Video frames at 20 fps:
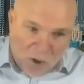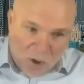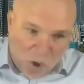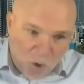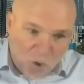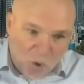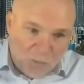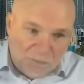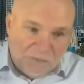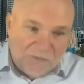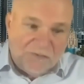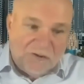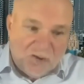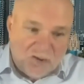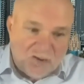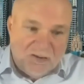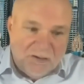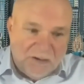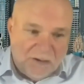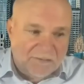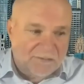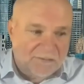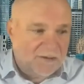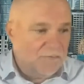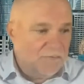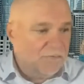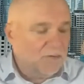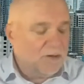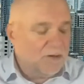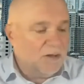own position in
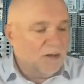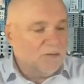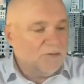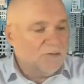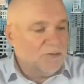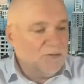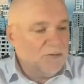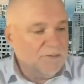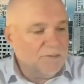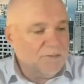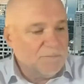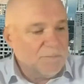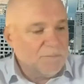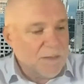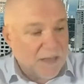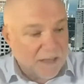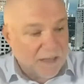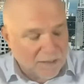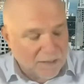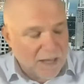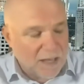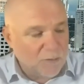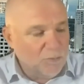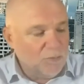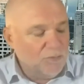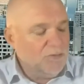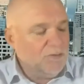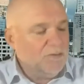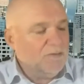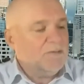several cultures and
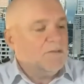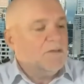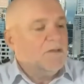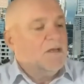languages.